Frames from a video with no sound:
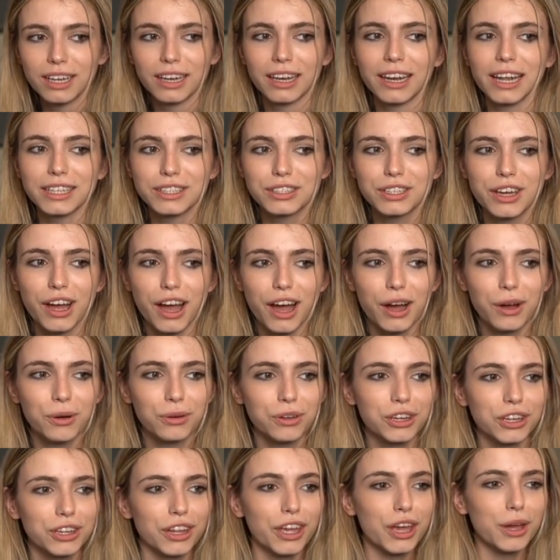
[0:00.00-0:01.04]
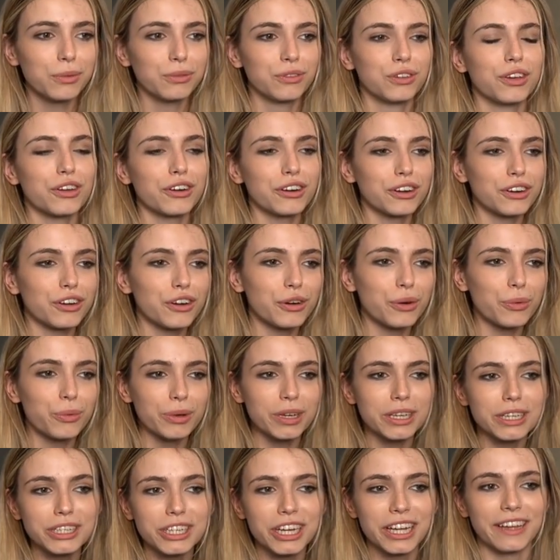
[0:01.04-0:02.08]
Let's go, Knut, you're a
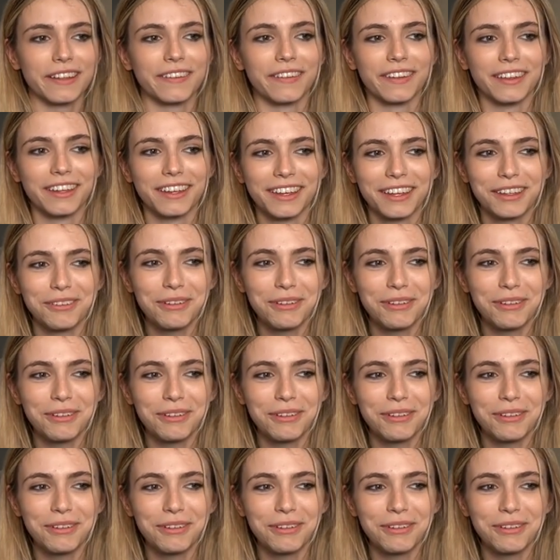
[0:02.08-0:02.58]
Norwegian.